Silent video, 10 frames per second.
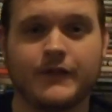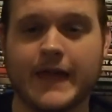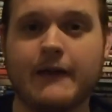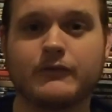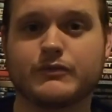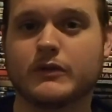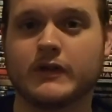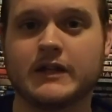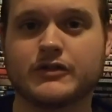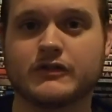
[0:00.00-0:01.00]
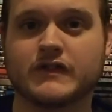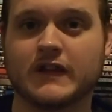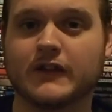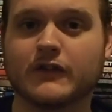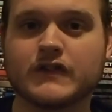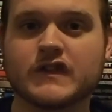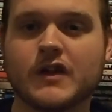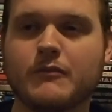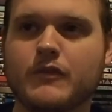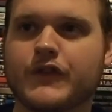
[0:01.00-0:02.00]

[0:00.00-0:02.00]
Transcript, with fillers: That was really interesting. There is some